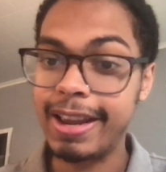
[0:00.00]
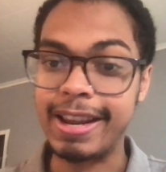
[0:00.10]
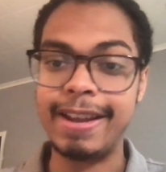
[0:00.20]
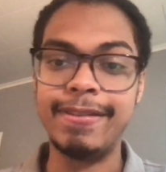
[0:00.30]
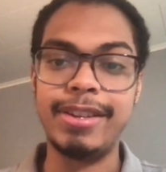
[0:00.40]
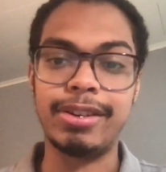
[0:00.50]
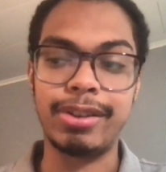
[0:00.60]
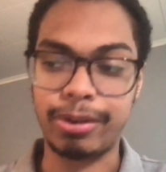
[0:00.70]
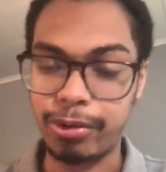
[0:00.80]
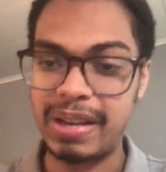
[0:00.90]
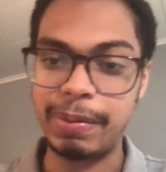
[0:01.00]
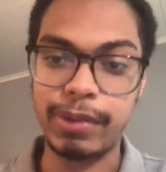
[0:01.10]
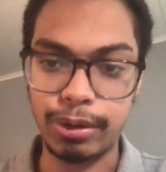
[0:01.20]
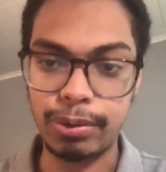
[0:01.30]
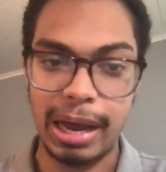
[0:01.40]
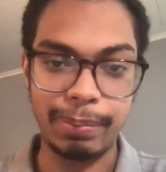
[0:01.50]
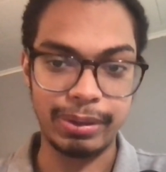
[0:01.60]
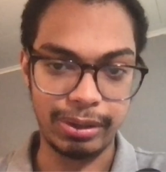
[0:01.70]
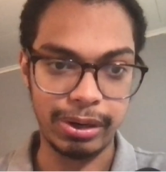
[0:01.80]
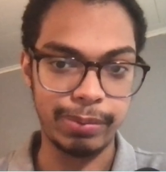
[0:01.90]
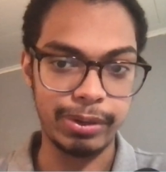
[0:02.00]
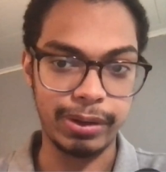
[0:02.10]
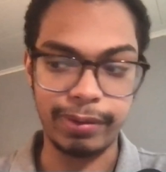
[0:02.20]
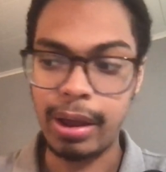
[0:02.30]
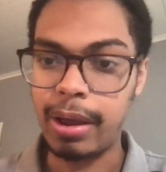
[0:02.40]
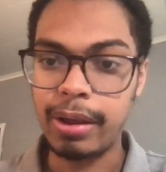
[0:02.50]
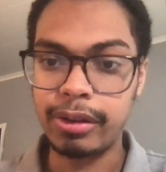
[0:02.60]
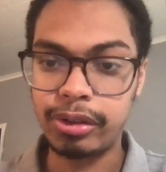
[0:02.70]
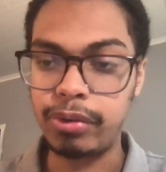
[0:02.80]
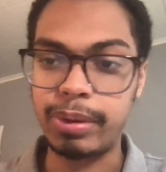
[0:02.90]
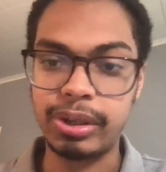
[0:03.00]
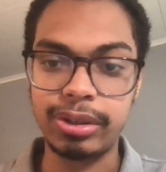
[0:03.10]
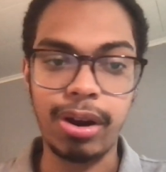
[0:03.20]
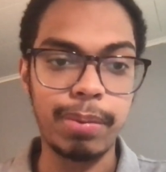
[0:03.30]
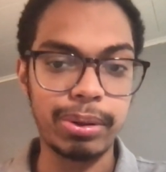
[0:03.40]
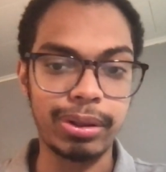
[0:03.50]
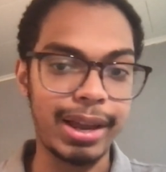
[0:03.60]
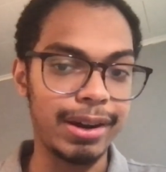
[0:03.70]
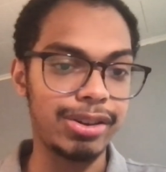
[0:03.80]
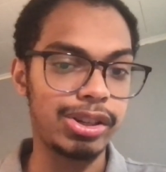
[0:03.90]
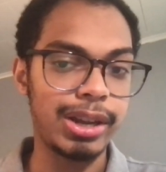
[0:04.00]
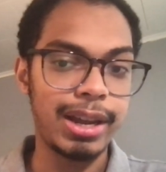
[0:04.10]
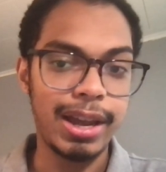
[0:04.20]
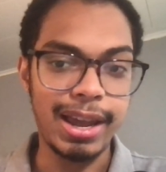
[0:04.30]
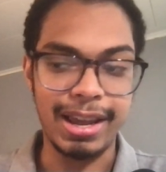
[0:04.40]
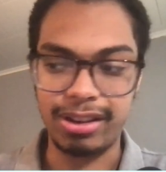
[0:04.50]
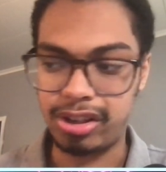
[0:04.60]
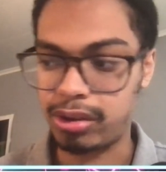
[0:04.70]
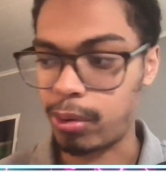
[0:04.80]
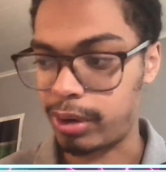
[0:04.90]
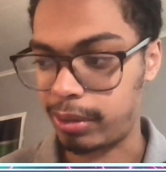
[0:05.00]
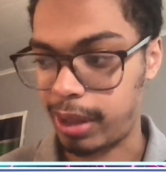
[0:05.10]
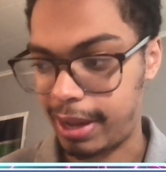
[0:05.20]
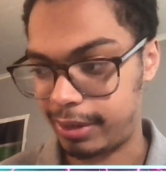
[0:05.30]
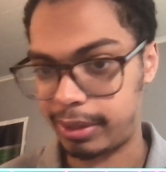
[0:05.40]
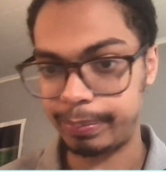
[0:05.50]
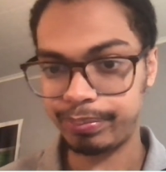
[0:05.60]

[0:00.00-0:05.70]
and these are the cream of the crop in terms of superstar players and storylines.